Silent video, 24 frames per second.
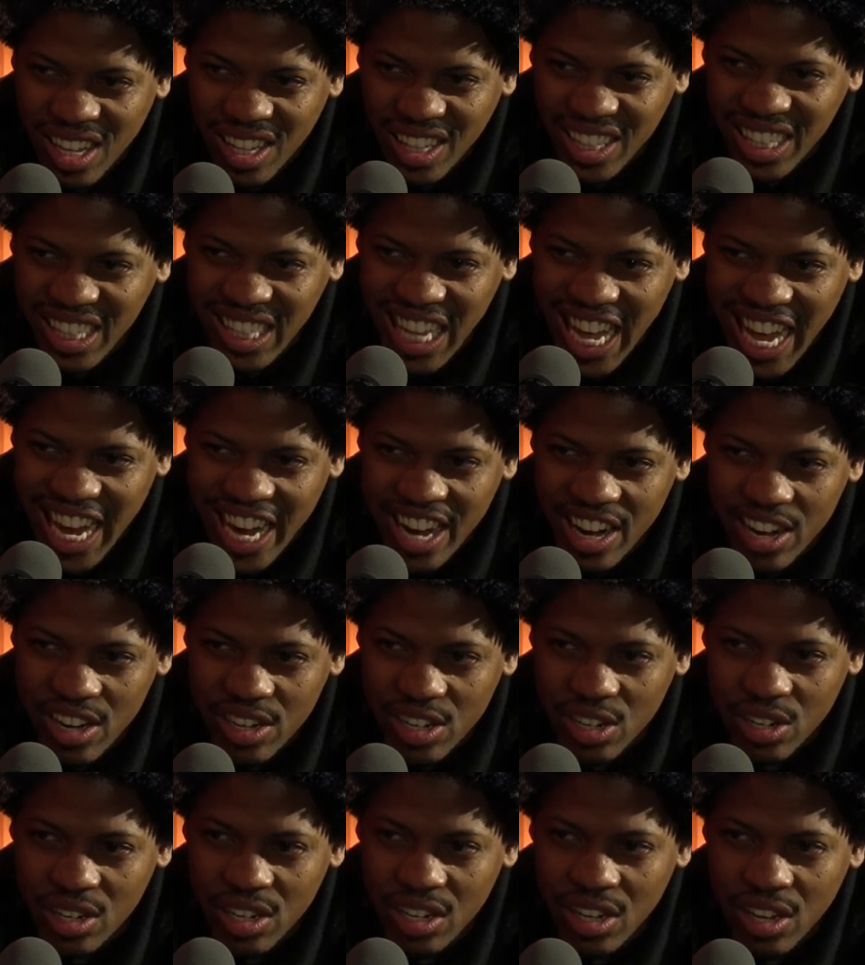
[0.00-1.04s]

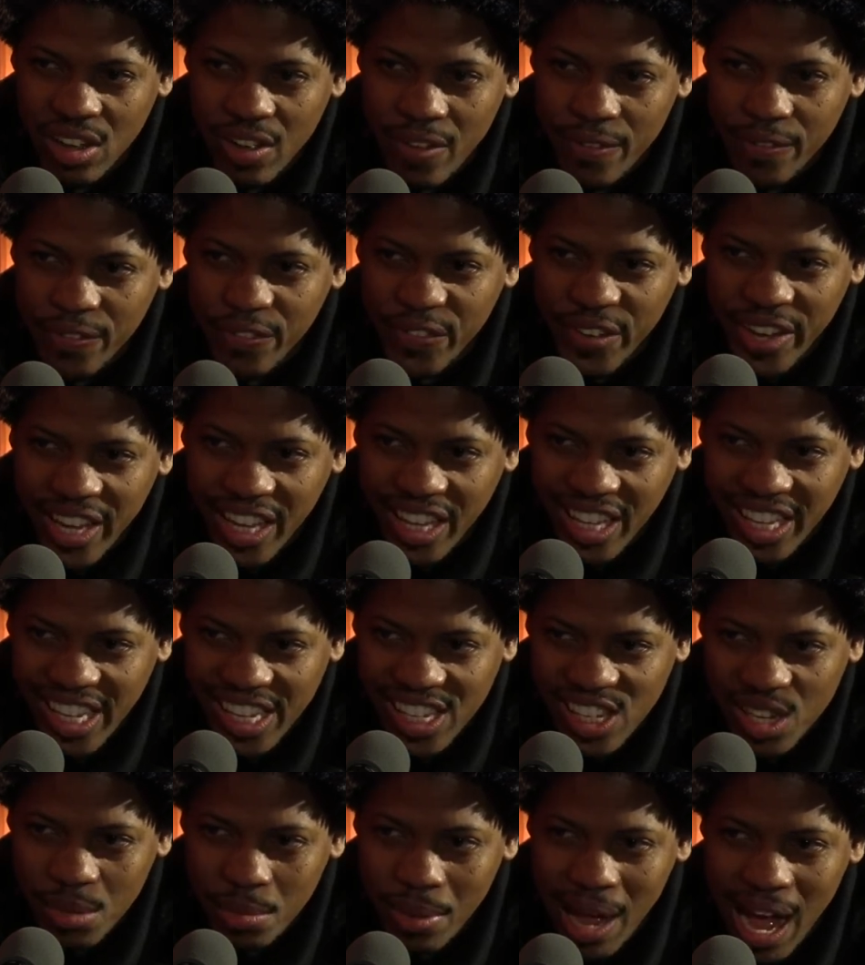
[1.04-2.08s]
layered
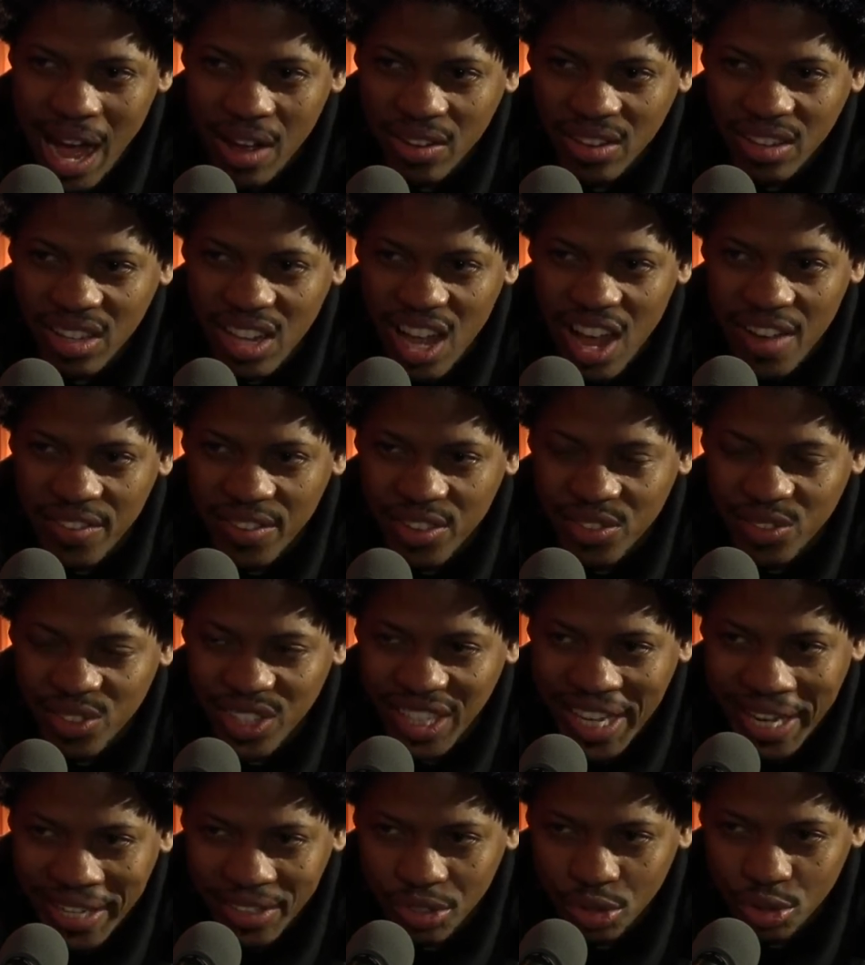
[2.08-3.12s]
feelings about love and
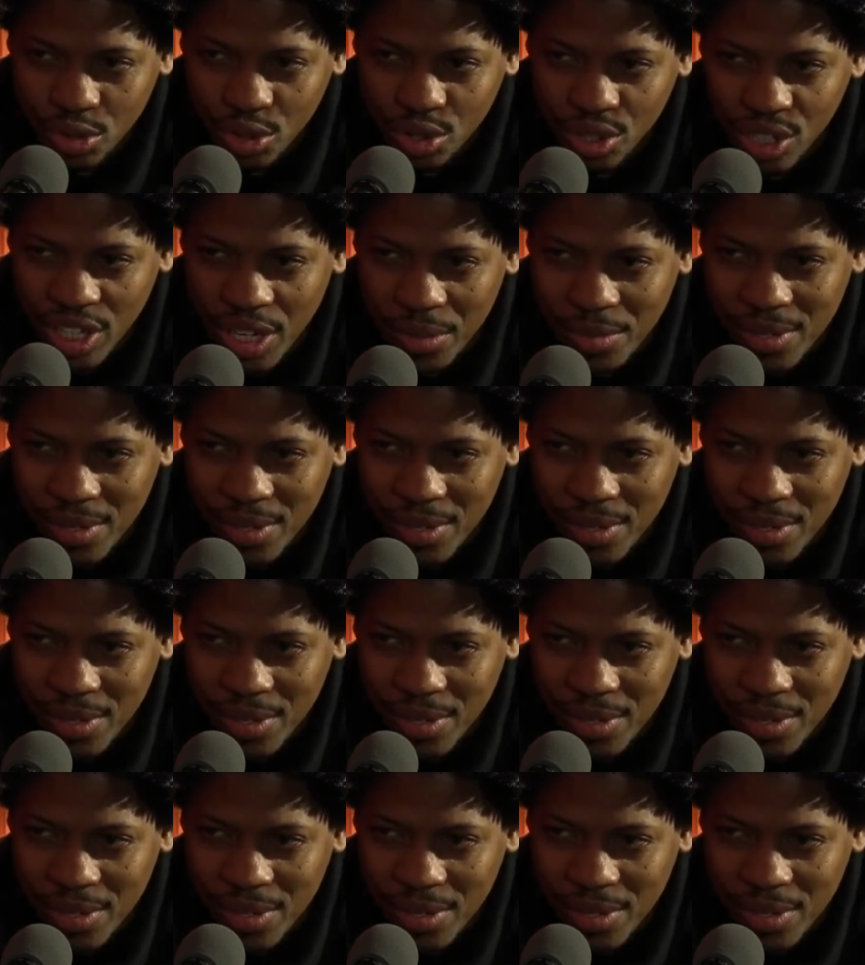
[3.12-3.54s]
relationships.